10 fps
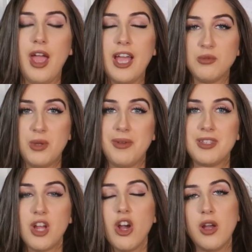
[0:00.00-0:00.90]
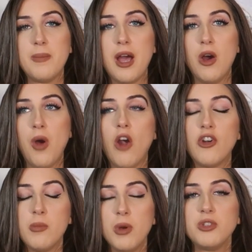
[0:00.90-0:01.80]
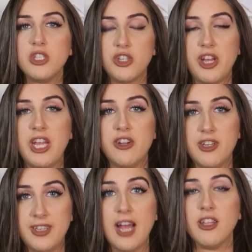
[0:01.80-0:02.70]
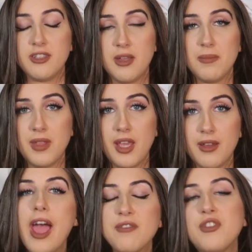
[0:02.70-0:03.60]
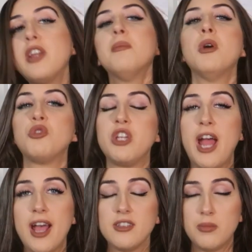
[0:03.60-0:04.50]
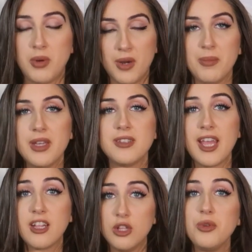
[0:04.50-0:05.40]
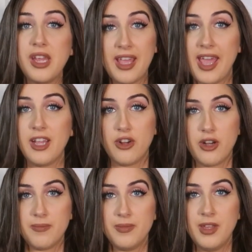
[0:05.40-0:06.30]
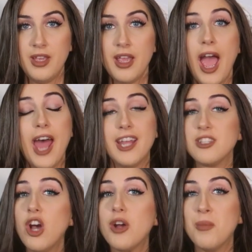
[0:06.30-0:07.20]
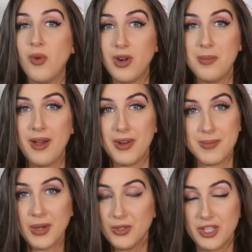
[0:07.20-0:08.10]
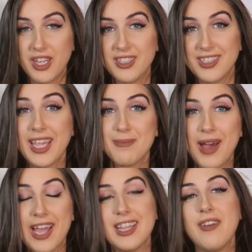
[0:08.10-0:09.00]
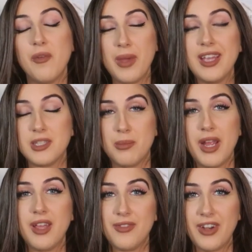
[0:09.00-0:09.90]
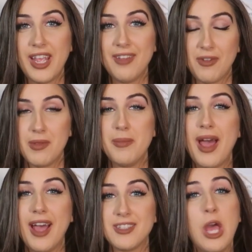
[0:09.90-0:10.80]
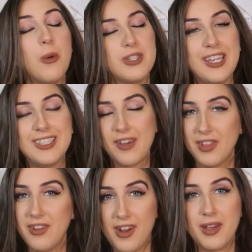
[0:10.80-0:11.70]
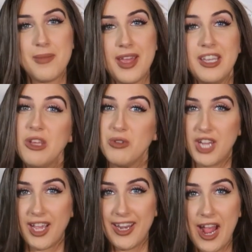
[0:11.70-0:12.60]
as we always talk about, our emotions are here to tell us something. Every emotion has a purpose, including anger. And I talk more about emotions in my 11 weeks of break free from the past, which I definitely recommend you check it